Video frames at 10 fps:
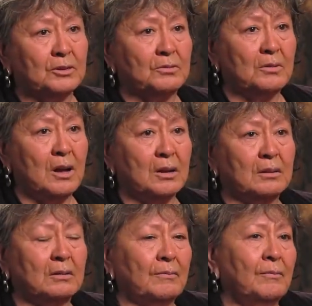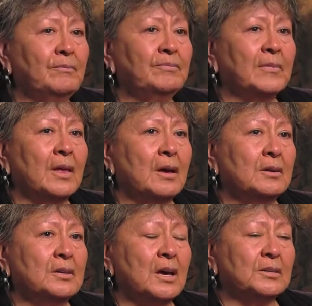you to write.
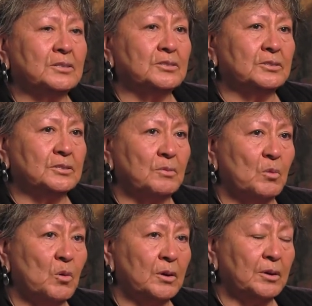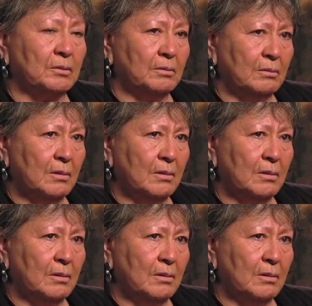Tess, she's a Morgan.